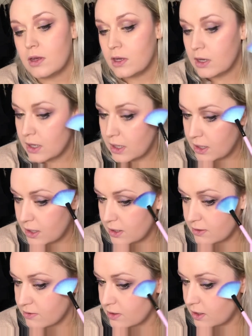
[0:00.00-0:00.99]

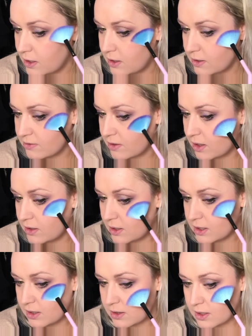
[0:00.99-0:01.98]
Nice, nice. I
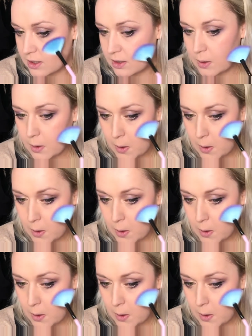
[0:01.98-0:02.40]
like that.